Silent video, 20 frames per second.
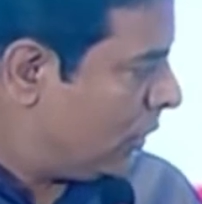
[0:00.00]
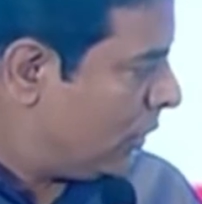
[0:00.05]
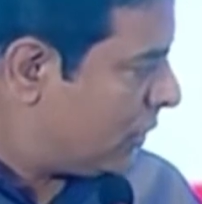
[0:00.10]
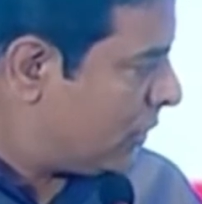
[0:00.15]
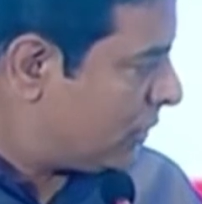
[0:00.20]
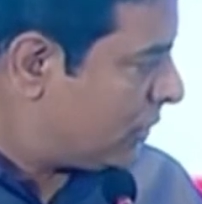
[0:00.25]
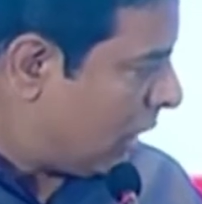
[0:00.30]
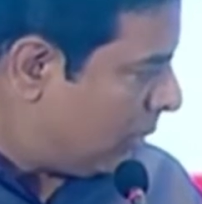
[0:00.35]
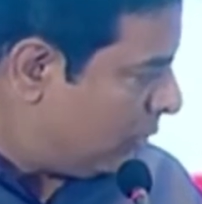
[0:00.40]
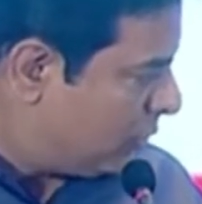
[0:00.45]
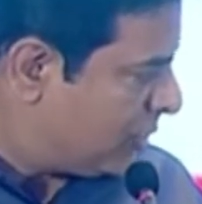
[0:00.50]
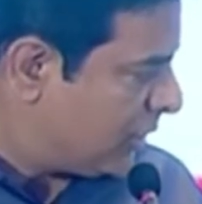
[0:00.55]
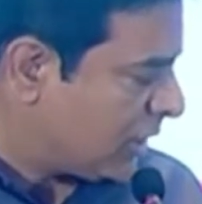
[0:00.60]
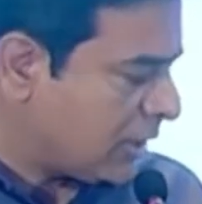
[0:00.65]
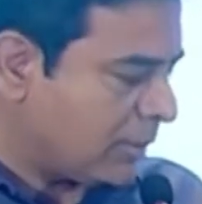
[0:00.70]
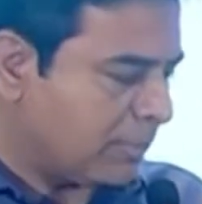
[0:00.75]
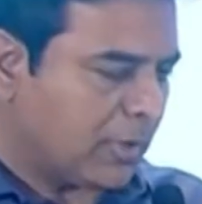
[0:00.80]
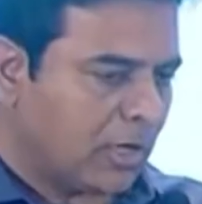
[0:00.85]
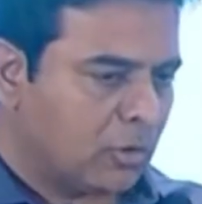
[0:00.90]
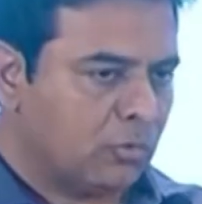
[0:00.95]
Sabu
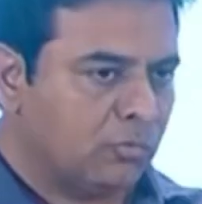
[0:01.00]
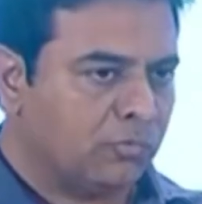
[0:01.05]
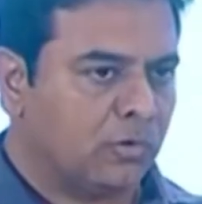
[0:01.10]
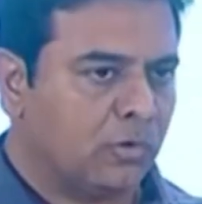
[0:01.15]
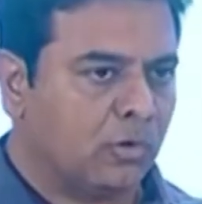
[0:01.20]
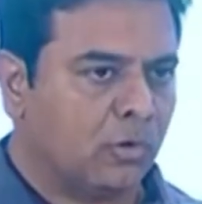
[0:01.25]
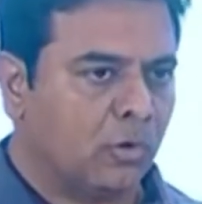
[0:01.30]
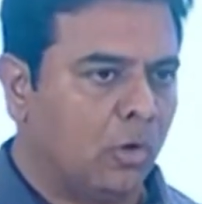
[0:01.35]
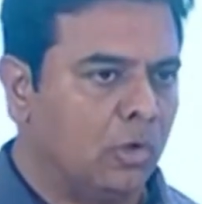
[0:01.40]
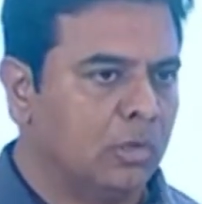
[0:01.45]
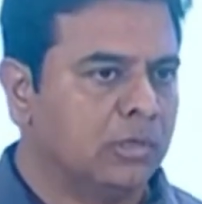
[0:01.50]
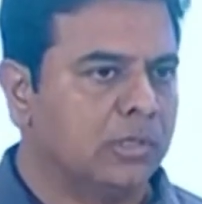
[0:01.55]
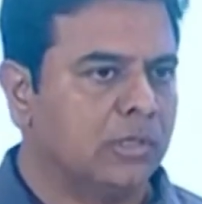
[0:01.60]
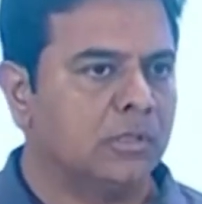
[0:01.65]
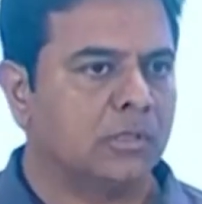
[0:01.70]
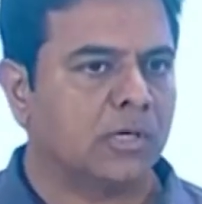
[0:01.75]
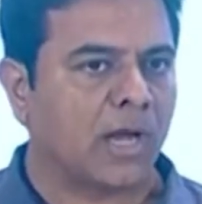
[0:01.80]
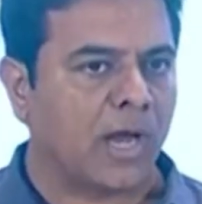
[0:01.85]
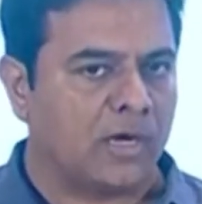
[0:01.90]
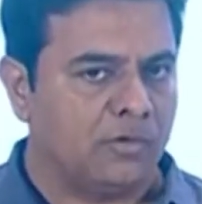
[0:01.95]
Jacob Garu, for all the
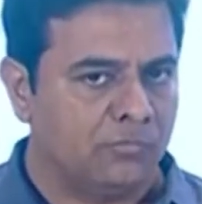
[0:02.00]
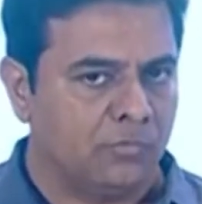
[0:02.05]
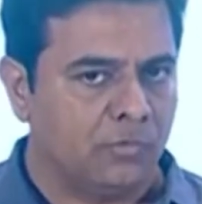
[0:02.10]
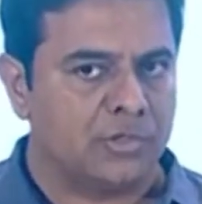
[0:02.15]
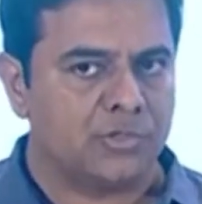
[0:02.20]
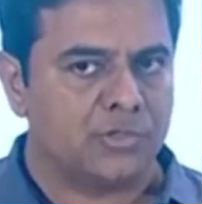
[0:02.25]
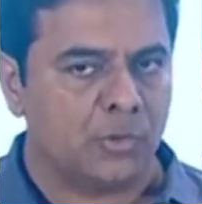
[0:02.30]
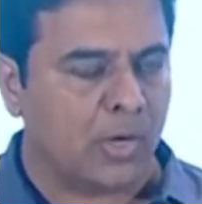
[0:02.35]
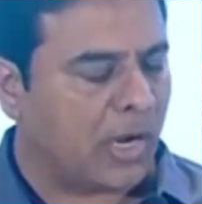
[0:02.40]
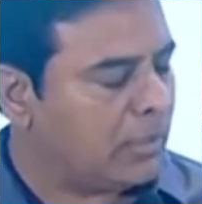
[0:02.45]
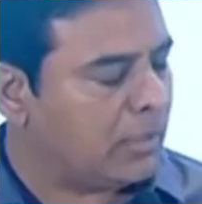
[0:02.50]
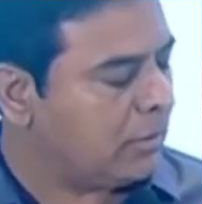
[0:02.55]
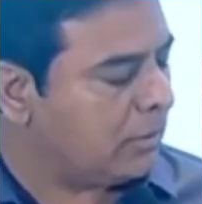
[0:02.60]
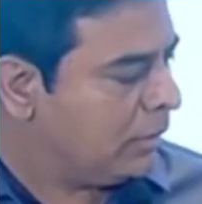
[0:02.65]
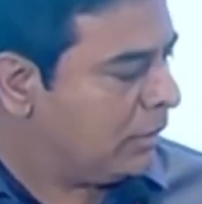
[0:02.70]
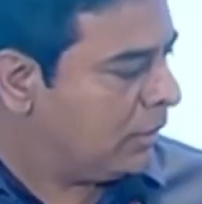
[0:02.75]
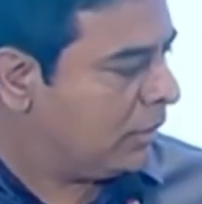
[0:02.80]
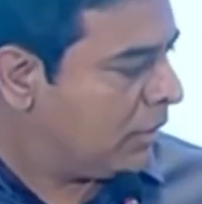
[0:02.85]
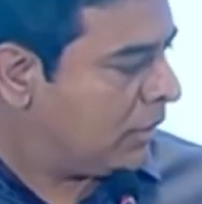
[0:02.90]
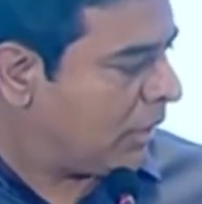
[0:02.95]
kind words you had
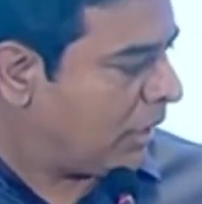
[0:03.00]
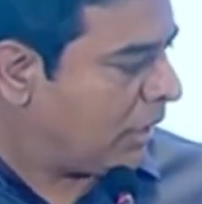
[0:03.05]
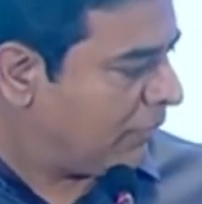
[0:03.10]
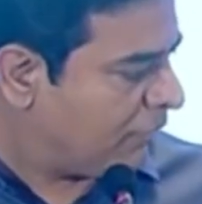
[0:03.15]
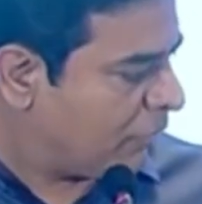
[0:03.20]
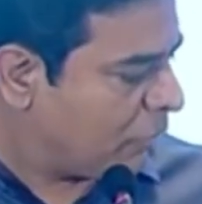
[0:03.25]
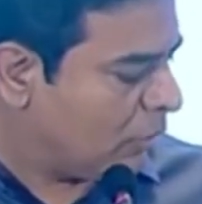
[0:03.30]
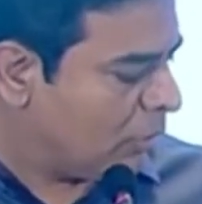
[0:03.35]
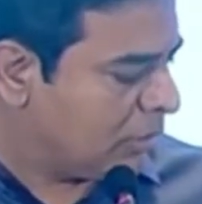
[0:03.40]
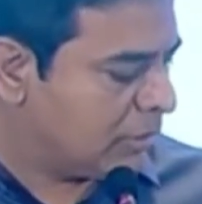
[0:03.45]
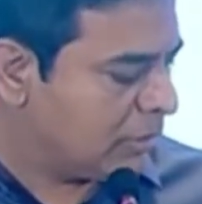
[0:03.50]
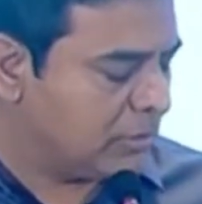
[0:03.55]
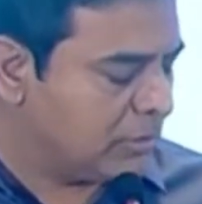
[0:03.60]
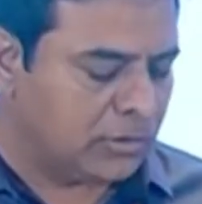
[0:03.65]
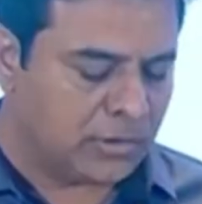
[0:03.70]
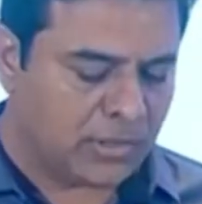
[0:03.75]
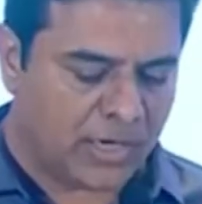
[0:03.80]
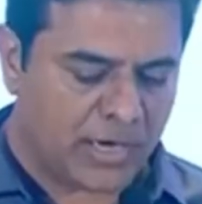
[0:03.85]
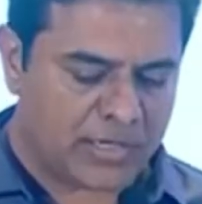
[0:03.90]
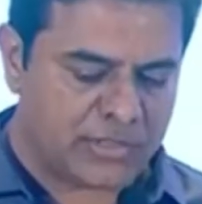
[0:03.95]
and for all the
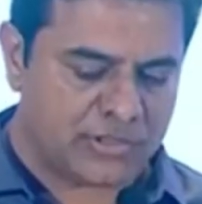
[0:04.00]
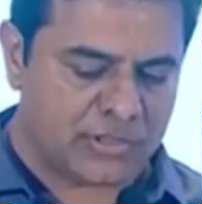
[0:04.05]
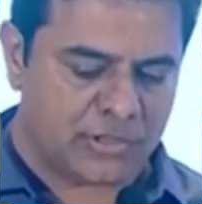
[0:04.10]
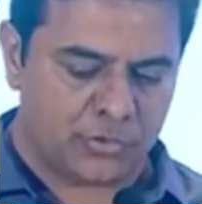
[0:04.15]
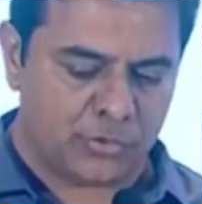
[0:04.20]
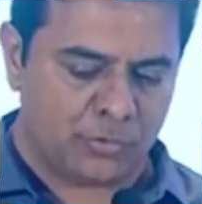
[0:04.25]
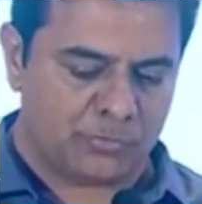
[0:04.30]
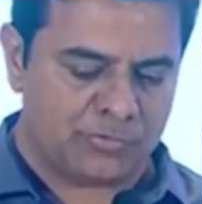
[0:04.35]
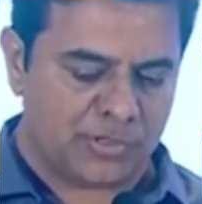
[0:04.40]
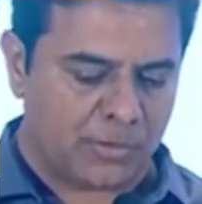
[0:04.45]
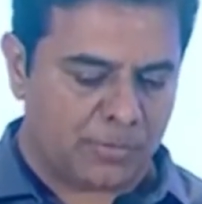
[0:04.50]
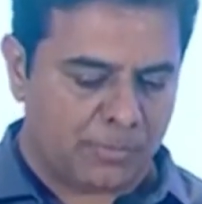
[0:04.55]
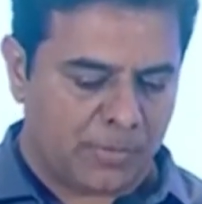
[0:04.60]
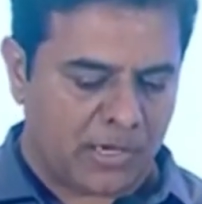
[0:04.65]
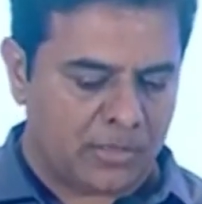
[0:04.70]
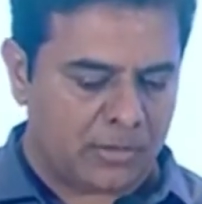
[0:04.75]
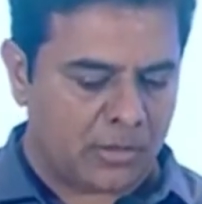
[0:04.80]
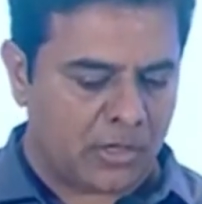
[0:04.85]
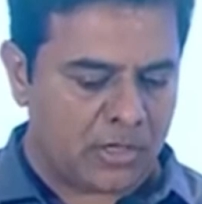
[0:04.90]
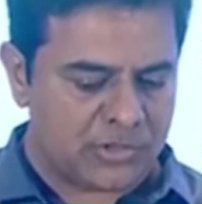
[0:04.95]
nice things you've said
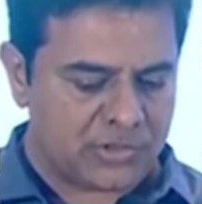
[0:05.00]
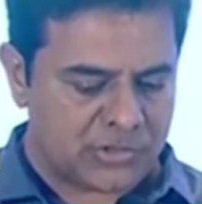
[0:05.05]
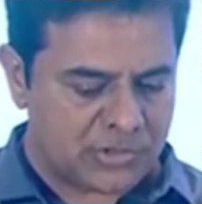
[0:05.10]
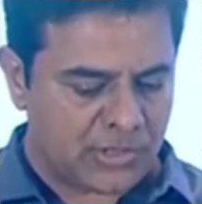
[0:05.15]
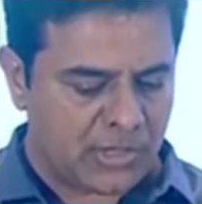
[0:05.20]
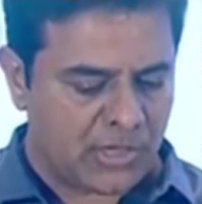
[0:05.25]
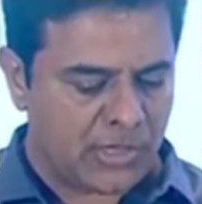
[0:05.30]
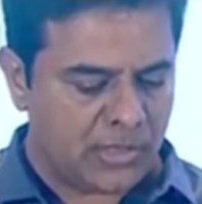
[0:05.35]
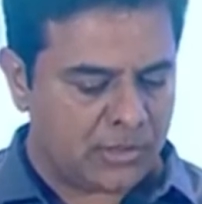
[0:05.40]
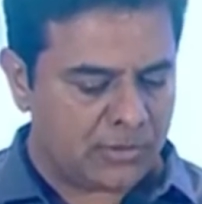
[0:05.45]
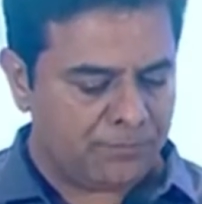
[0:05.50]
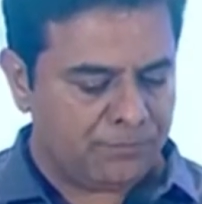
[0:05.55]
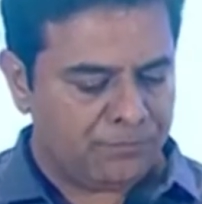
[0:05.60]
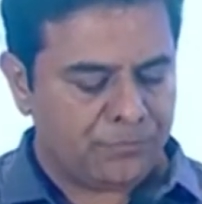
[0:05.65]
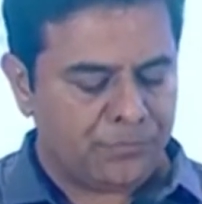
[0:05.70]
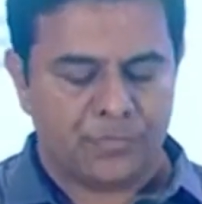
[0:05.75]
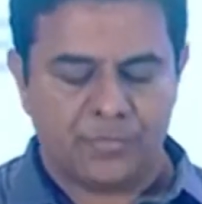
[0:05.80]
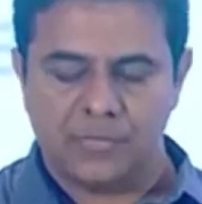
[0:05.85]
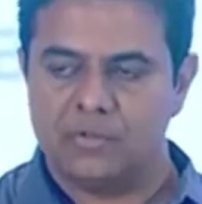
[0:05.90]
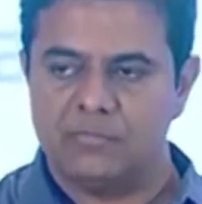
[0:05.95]
about our state,
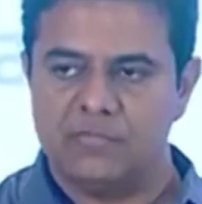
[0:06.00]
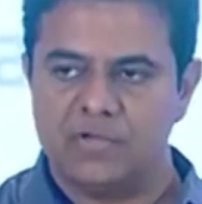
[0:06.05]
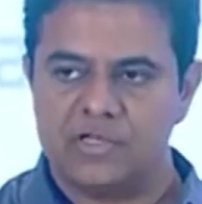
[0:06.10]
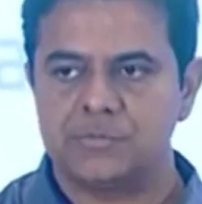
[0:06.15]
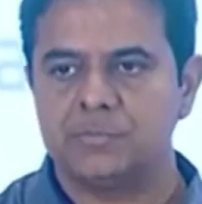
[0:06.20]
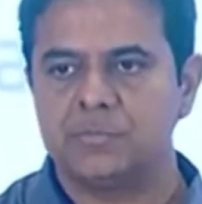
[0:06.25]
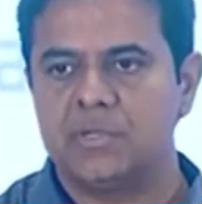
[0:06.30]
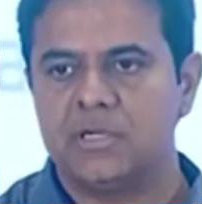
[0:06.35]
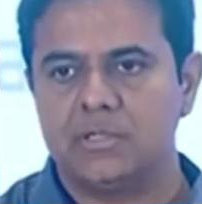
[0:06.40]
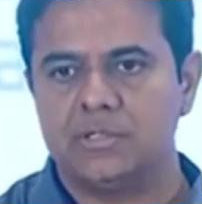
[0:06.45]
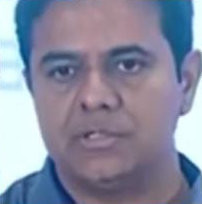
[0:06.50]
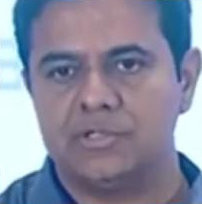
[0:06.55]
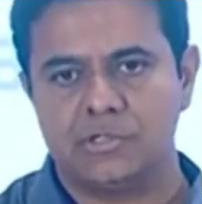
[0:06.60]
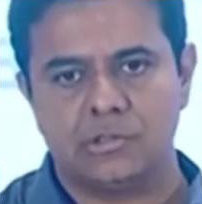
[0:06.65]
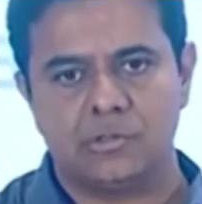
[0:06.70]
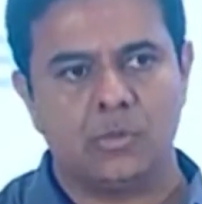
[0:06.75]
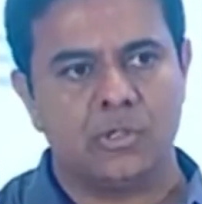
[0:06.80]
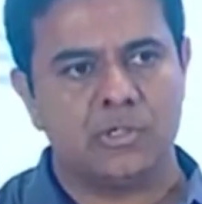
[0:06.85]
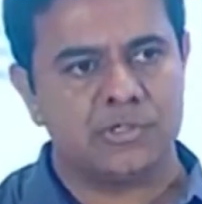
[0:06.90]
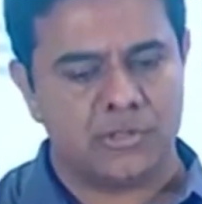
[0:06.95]
the investment
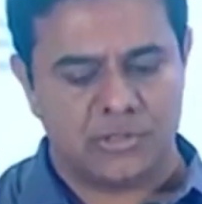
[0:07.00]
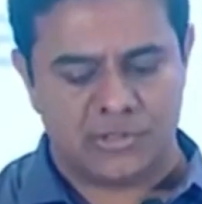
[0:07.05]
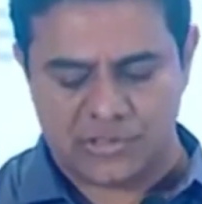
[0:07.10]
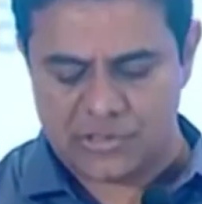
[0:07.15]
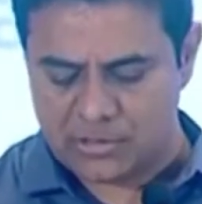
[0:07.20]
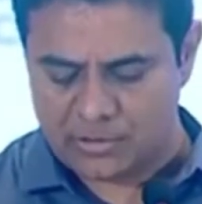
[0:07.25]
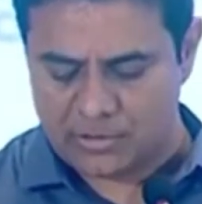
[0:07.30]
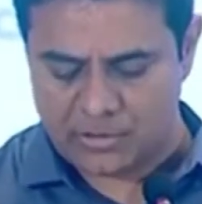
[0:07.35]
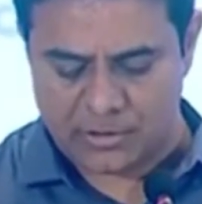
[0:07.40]
situation, etc.